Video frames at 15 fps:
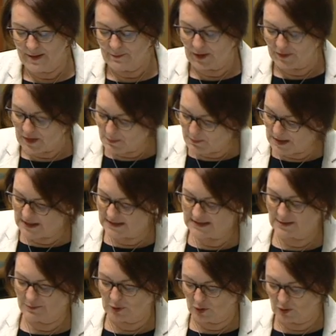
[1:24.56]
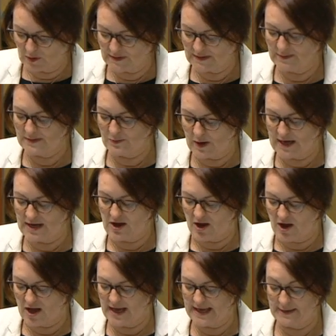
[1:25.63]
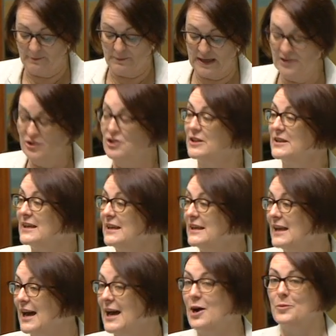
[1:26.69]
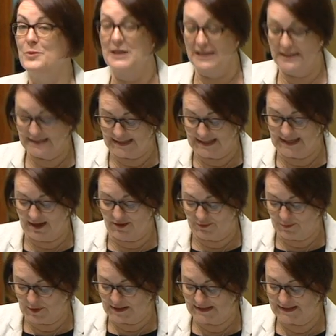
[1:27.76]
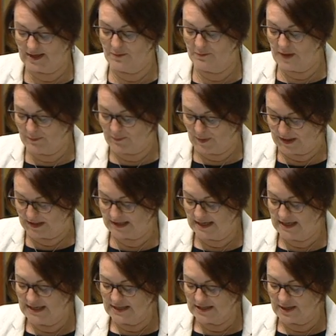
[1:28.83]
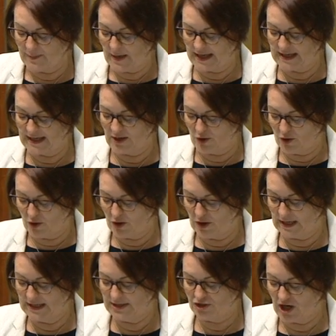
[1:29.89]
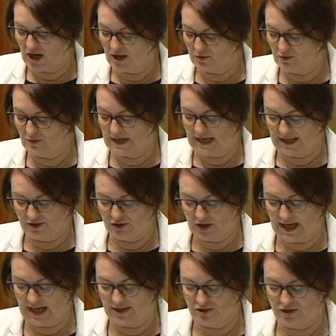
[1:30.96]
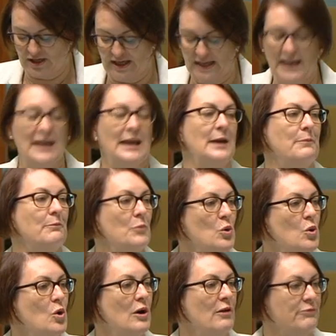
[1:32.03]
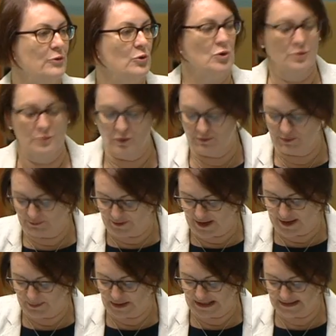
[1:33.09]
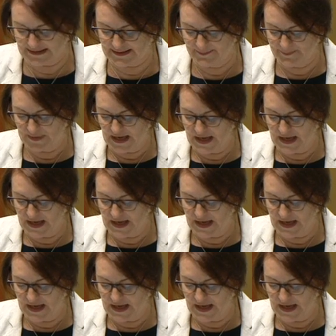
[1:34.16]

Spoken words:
But their biggest applause was when I mentioned the Albanese government's commitment to making early childhood education and care more affordable for families.